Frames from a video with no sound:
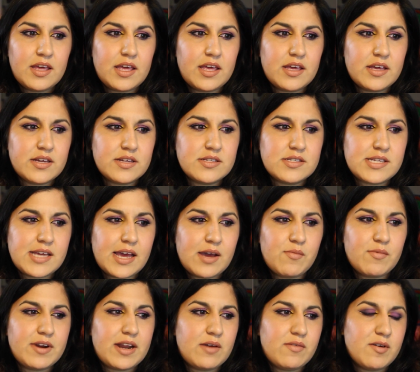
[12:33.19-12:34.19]
And
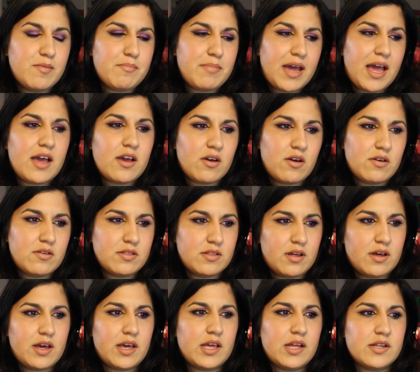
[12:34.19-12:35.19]
when I went back
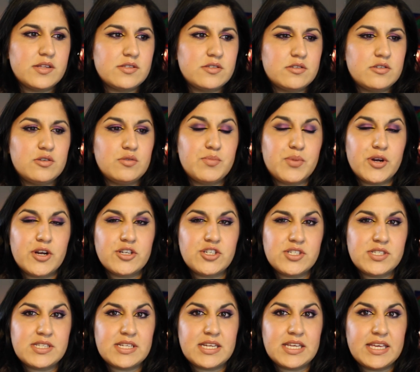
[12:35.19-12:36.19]
online to
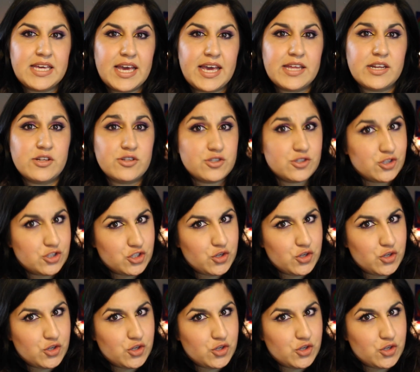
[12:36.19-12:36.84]
purchase it again